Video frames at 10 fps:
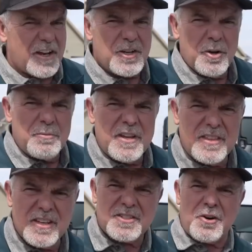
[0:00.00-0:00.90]
I knew it'd be
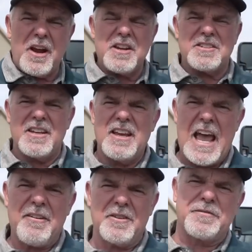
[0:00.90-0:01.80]
this crazy
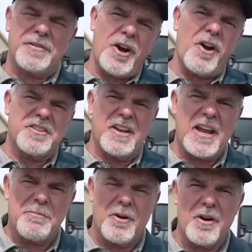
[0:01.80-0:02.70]
having Flair as a
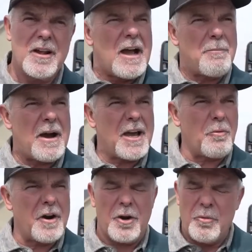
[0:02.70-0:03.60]
neighbor, I might
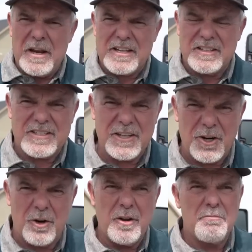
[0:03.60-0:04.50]
wanna
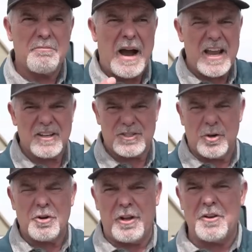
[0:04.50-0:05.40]
reconsider buying
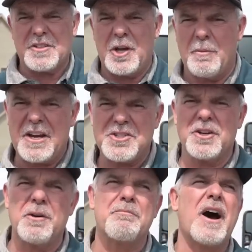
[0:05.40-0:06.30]
so close to him. I
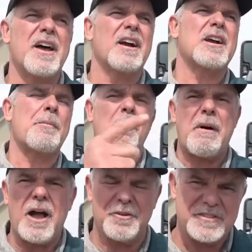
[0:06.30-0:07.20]
should have bought a couple
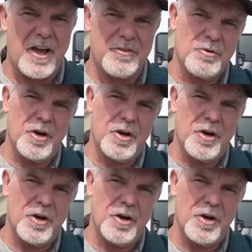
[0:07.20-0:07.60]
miles down the